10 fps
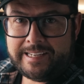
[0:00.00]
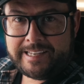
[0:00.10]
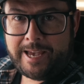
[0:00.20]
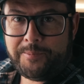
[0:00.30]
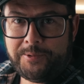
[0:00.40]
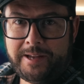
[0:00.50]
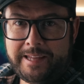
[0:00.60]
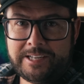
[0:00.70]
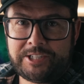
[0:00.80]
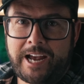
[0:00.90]
example
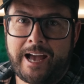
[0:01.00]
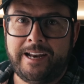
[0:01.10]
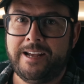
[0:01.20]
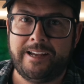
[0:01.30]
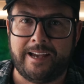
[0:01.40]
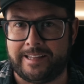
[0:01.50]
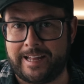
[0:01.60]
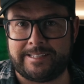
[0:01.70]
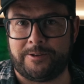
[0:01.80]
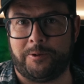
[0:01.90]
in the shot and
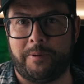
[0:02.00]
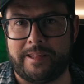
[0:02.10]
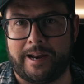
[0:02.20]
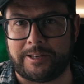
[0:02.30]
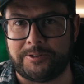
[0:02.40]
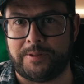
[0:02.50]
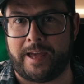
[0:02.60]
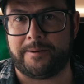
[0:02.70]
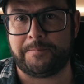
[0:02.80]
that's the only way that I could do that.